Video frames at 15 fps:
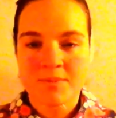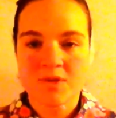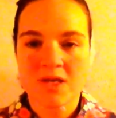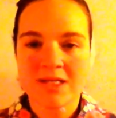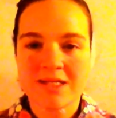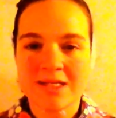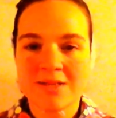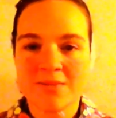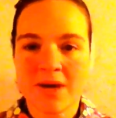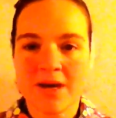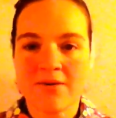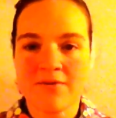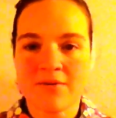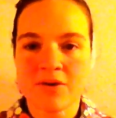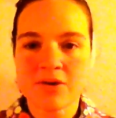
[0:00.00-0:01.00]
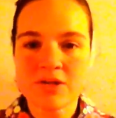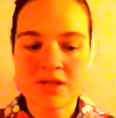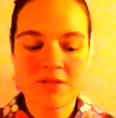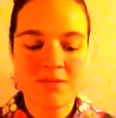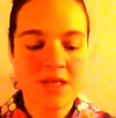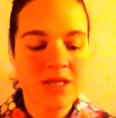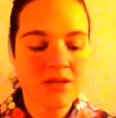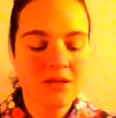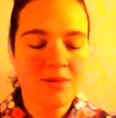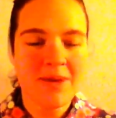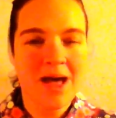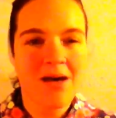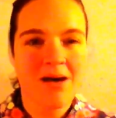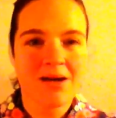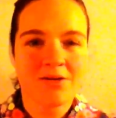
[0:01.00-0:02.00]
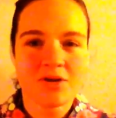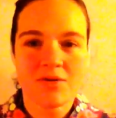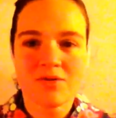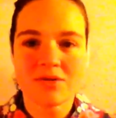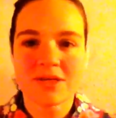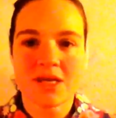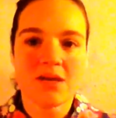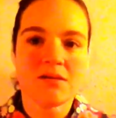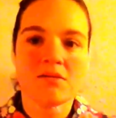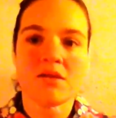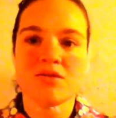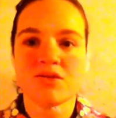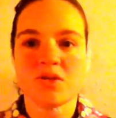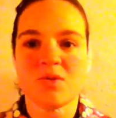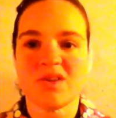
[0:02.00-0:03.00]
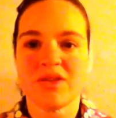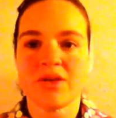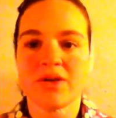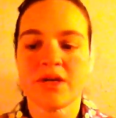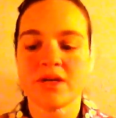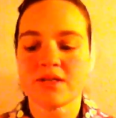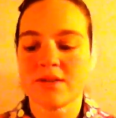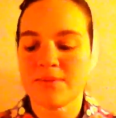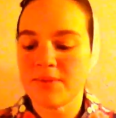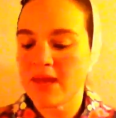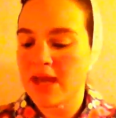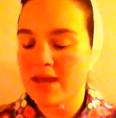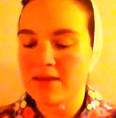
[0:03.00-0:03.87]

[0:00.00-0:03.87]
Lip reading: I did my first meal about, I don't know if it was like close to 1:30 or something,